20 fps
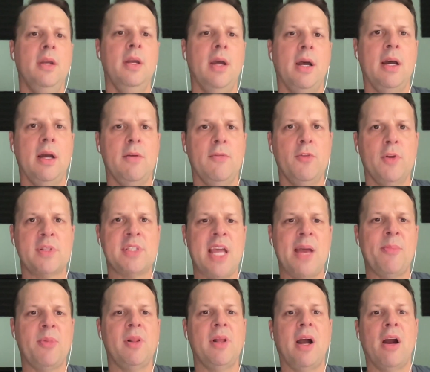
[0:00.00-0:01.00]
For
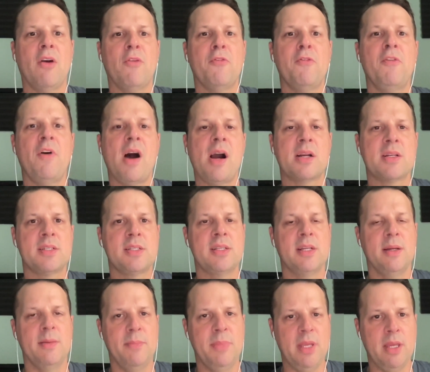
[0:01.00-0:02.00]
example, our
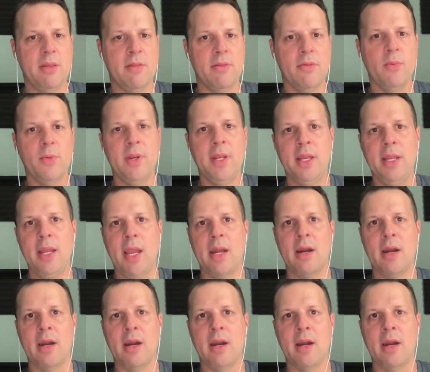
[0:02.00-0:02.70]
FOXP3